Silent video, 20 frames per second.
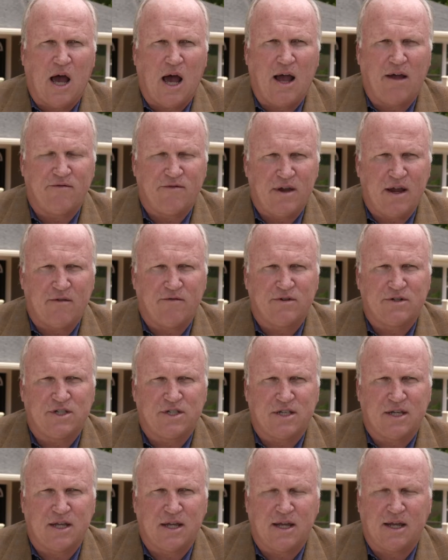I've never
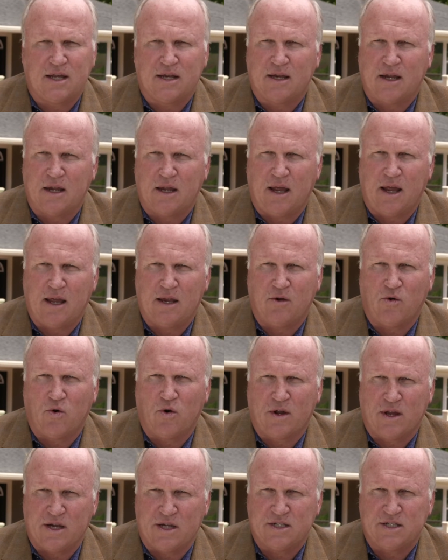seen an
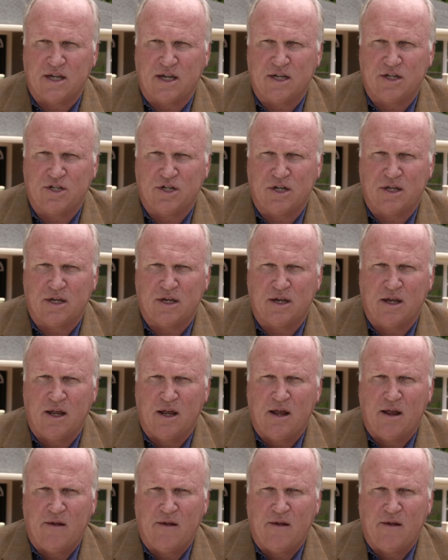organization